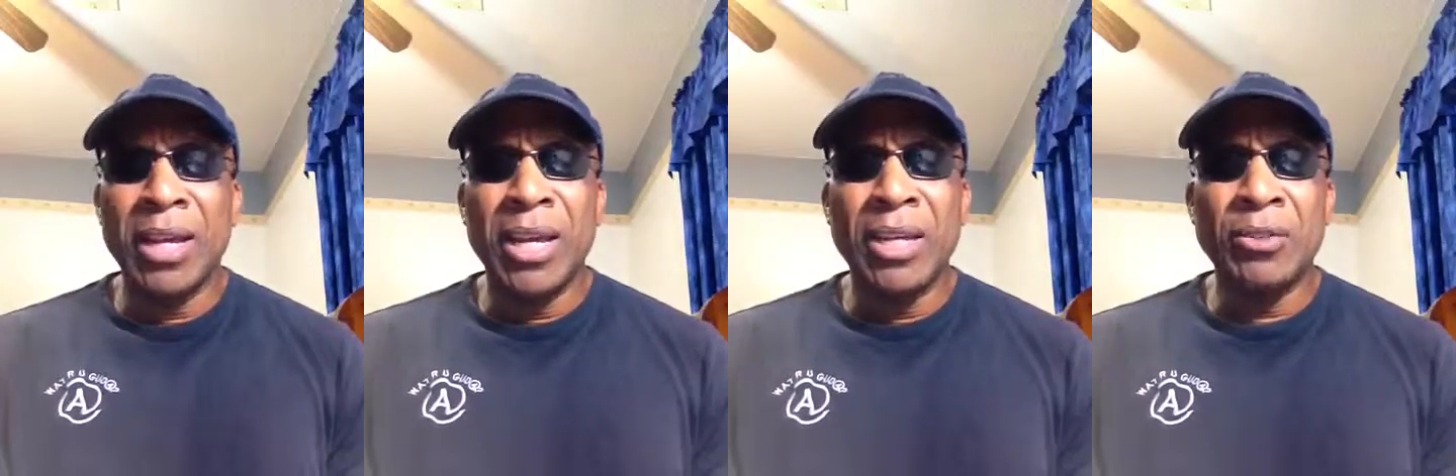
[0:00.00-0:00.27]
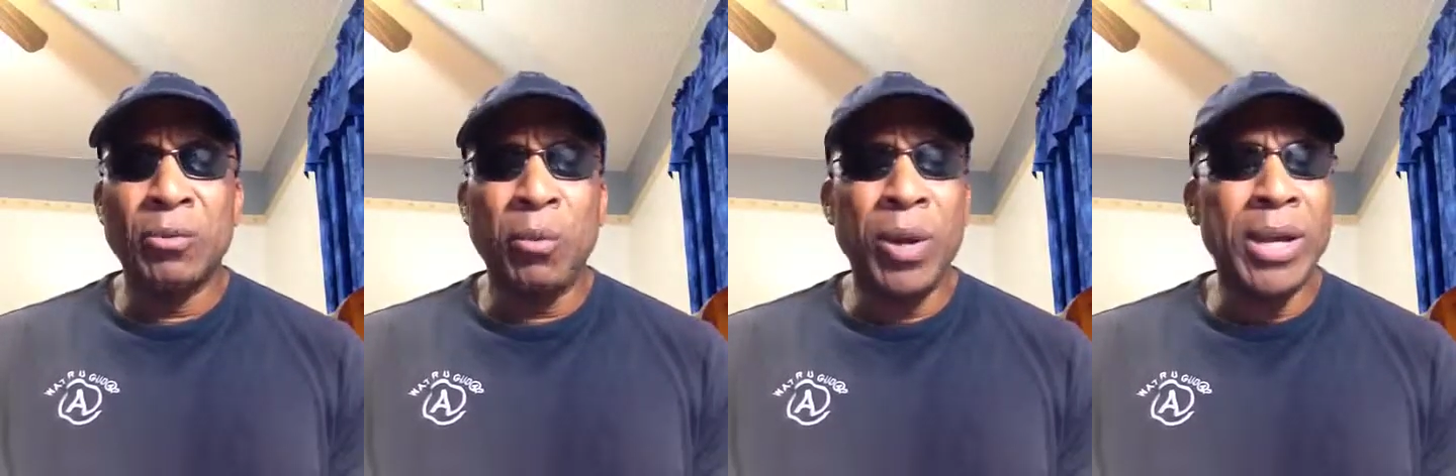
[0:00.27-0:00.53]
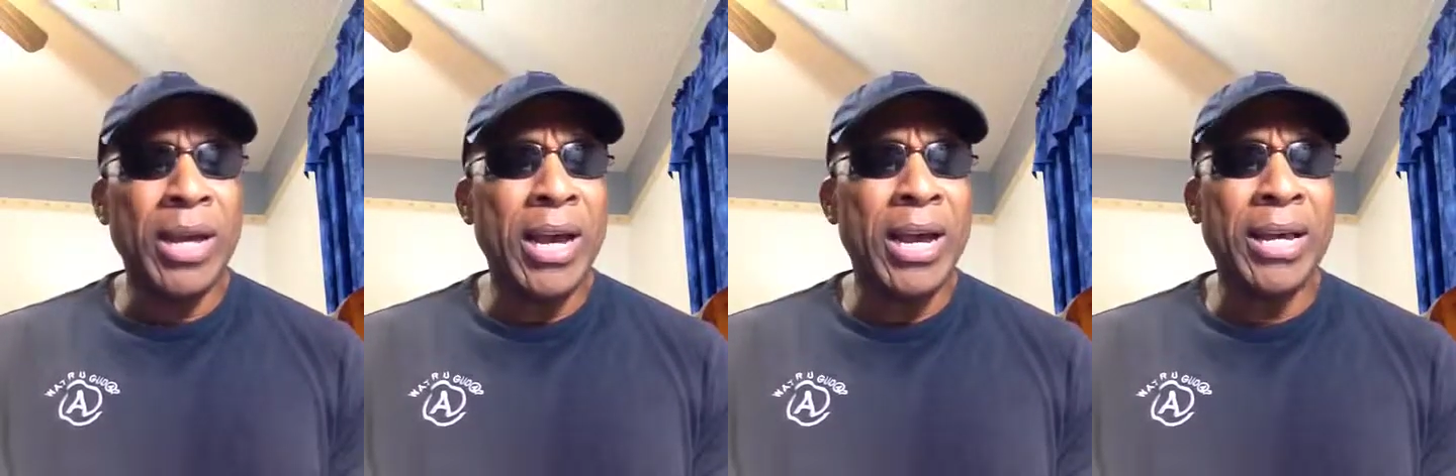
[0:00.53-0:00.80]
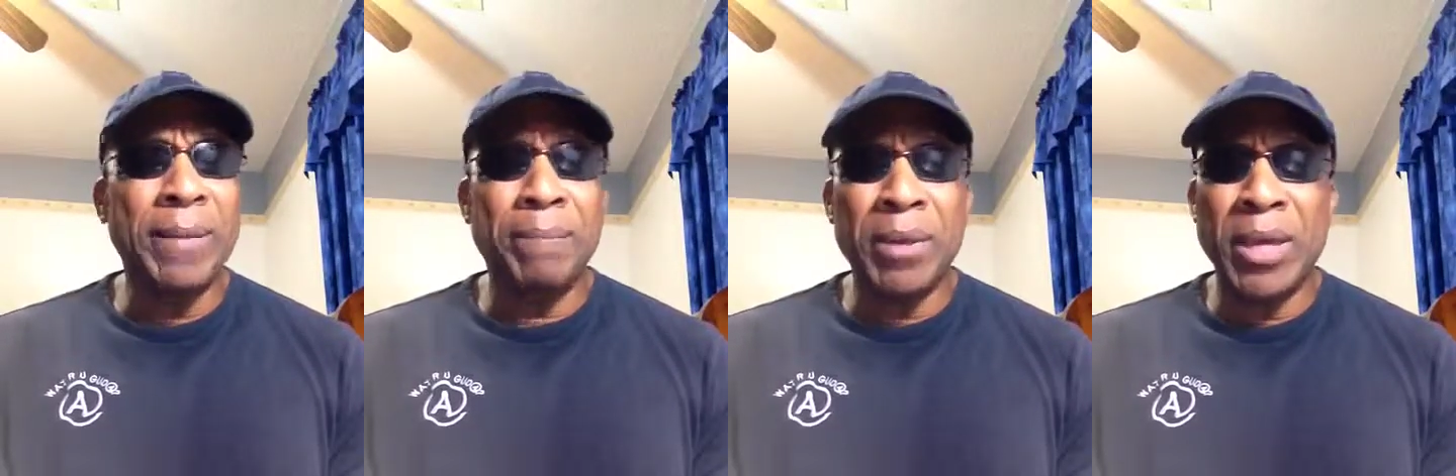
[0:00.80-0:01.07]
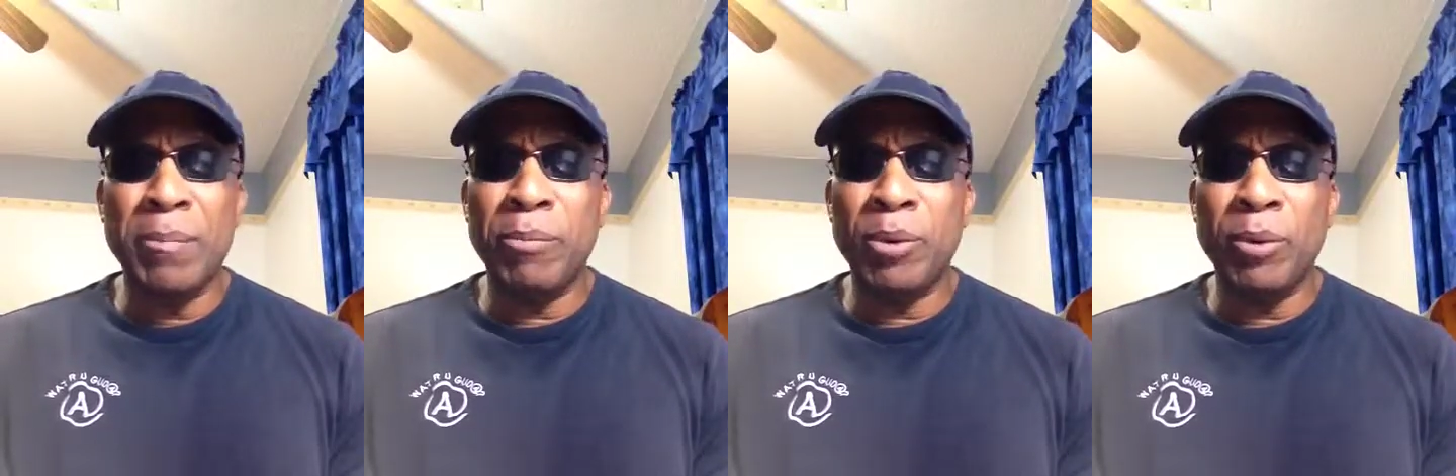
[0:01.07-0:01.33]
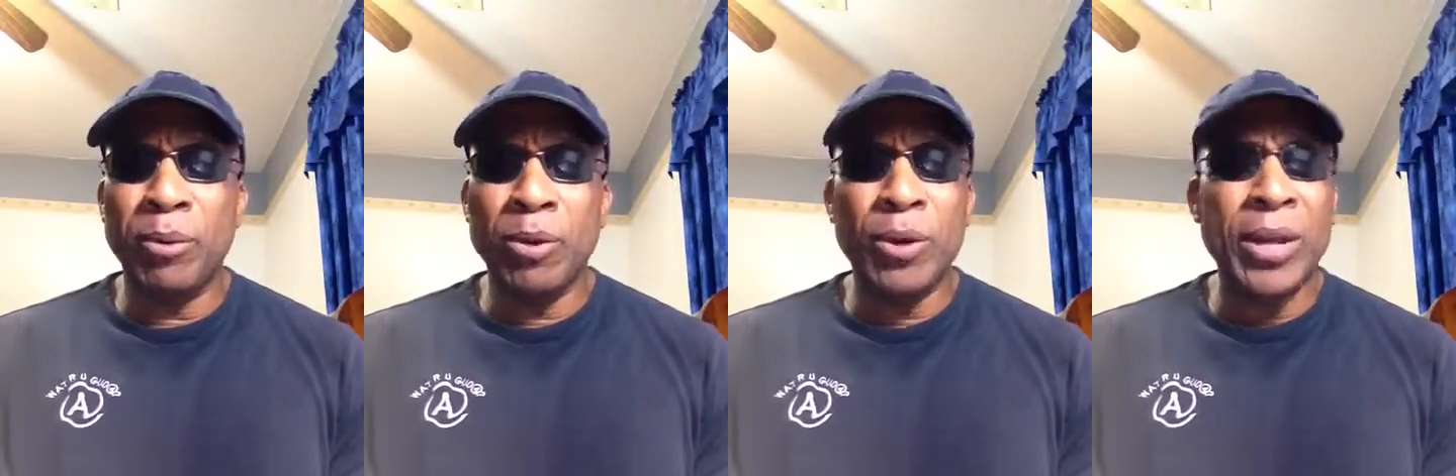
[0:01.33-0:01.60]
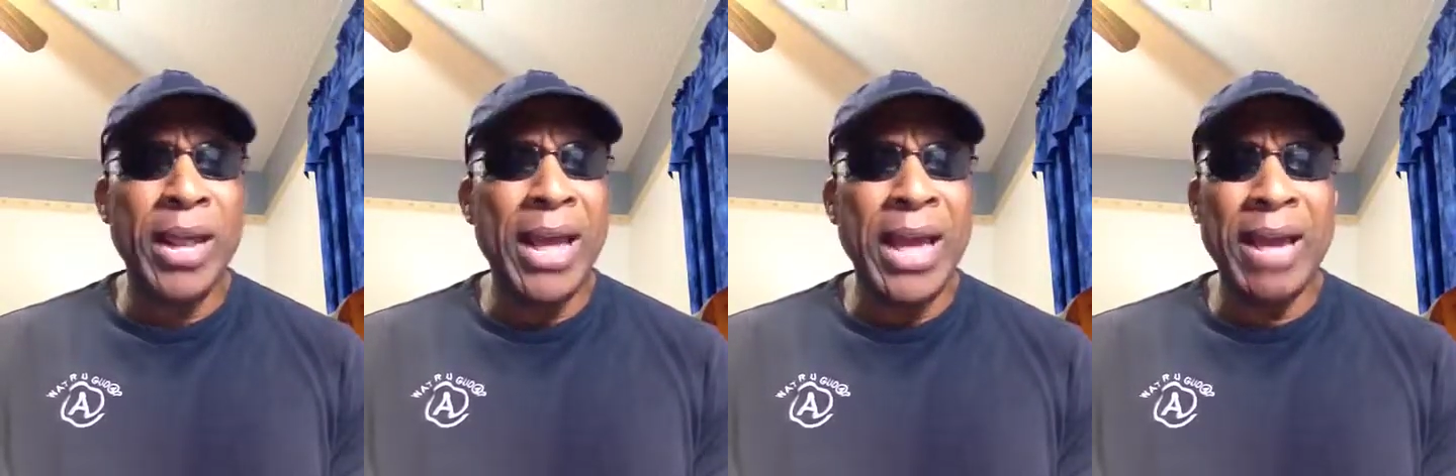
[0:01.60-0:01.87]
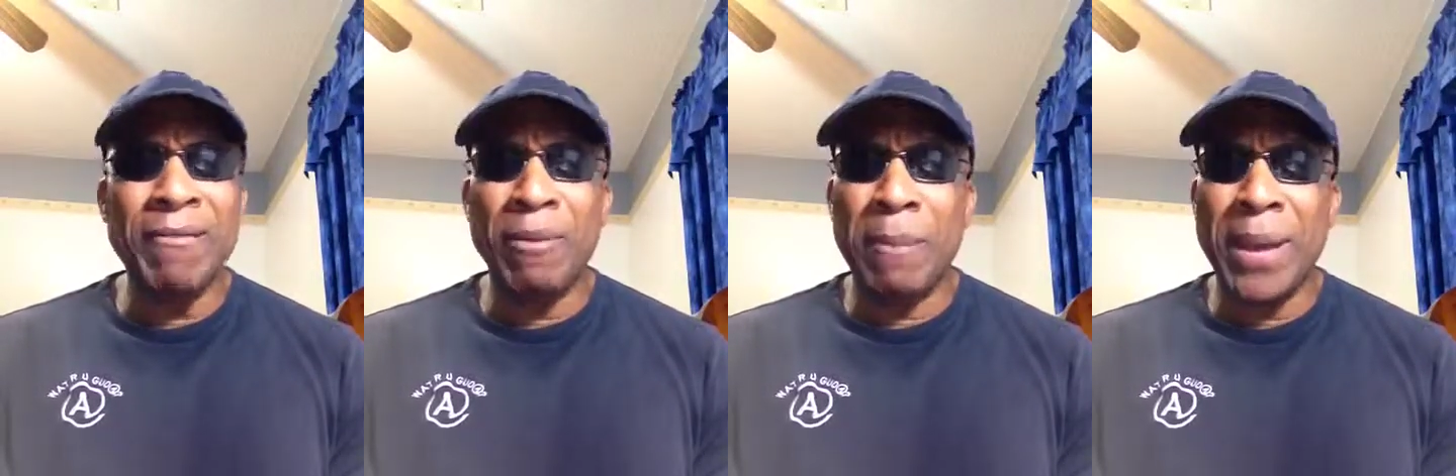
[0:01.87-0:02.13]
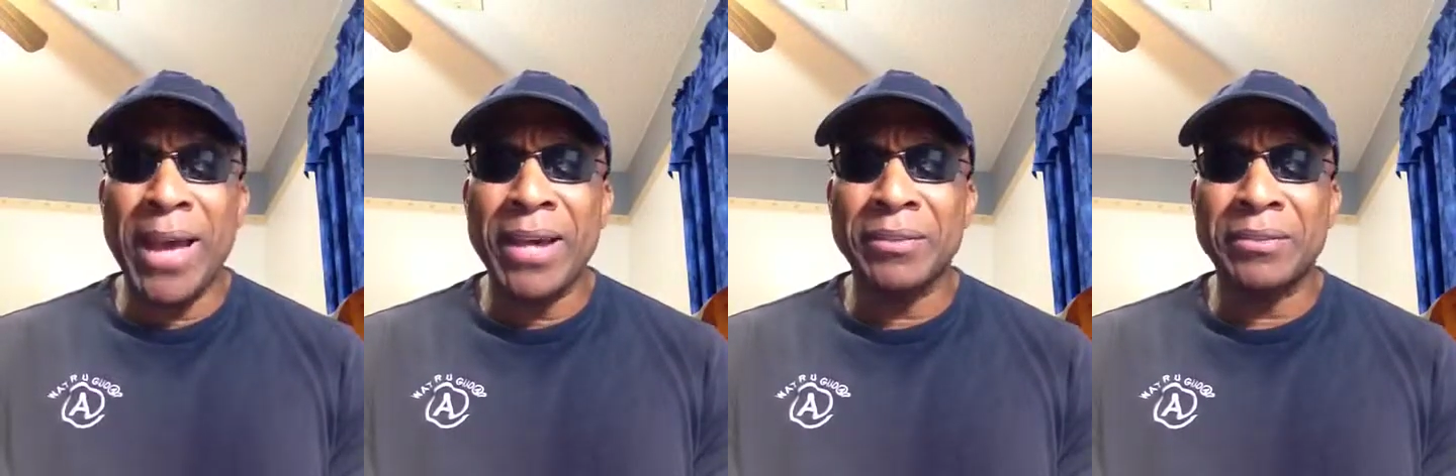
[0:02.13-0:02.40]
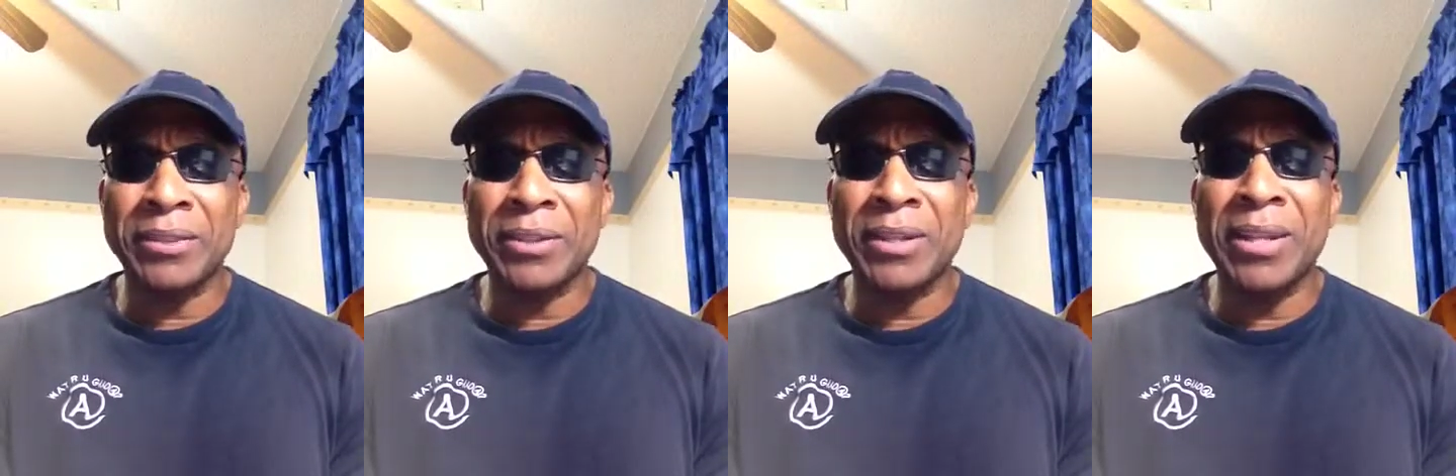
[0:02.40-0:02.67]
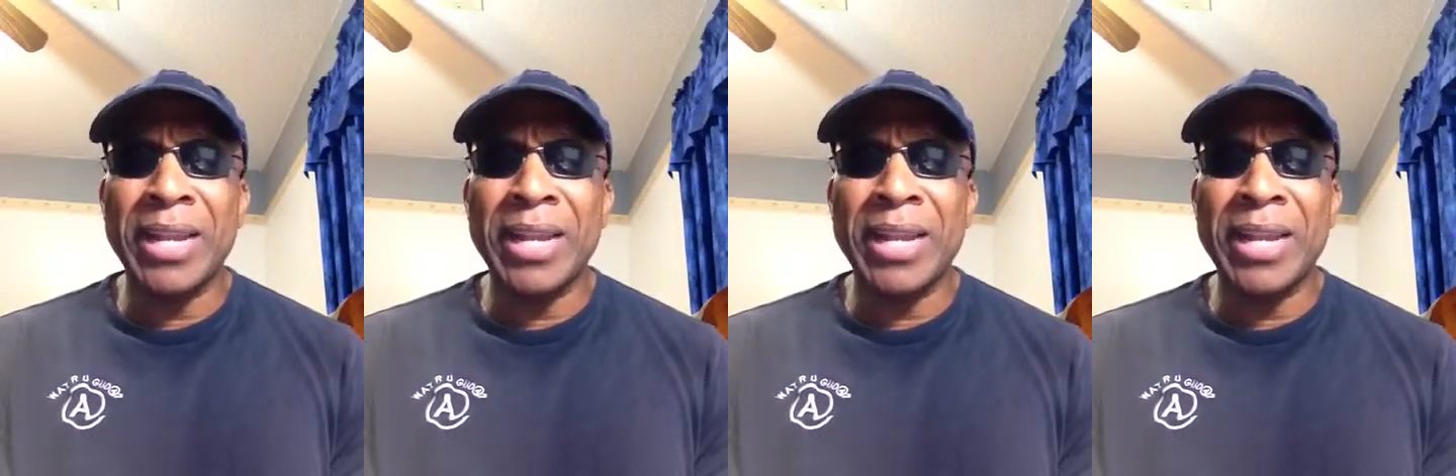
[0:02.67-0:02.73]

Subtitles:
is, what kind of people going to have a pastor